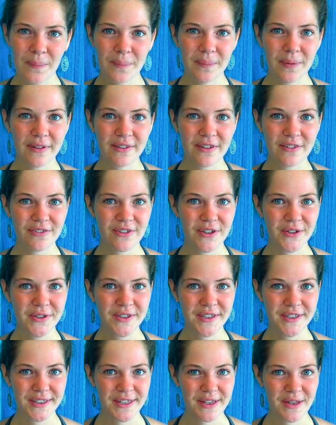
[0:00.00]
But the
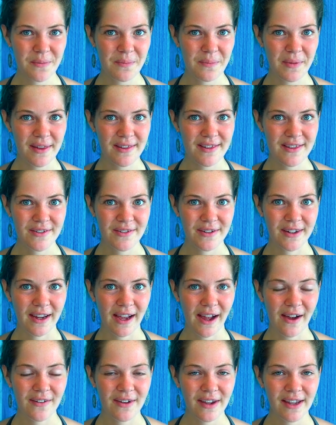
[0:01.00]
future is a mystery.
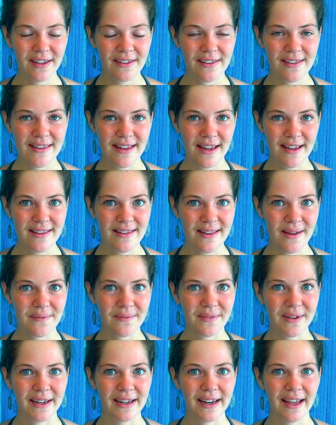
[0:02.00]
How can you say
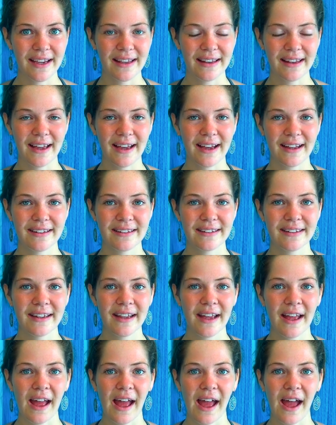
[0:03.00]
something like that?
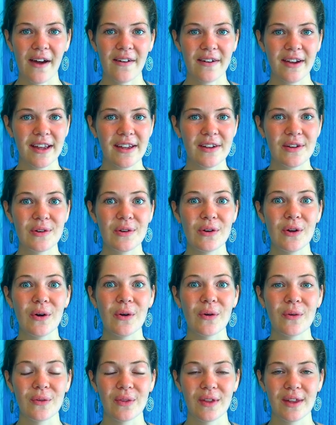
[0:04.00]
How can you
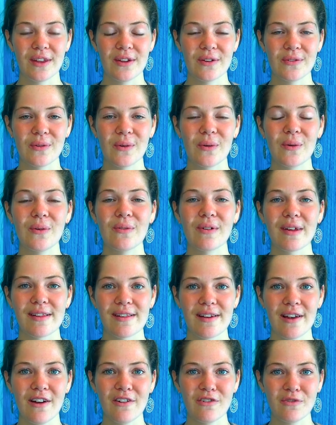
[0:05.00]
know that you will always
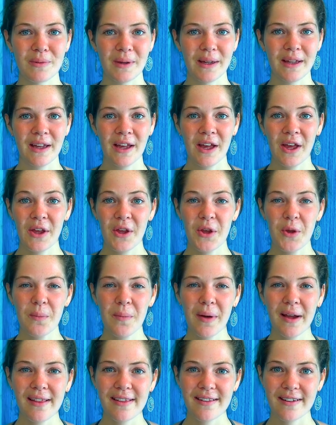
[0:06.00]
love me? You
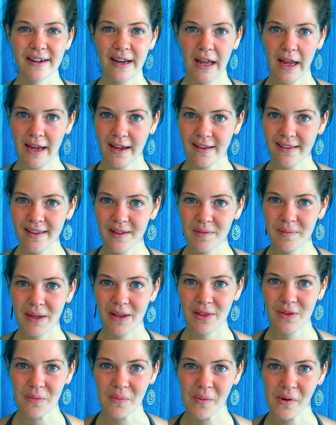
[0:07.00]
might start hating me
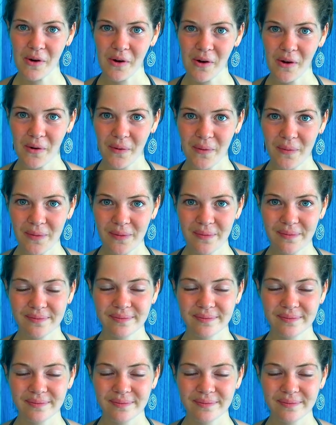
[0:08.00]
tomorrow.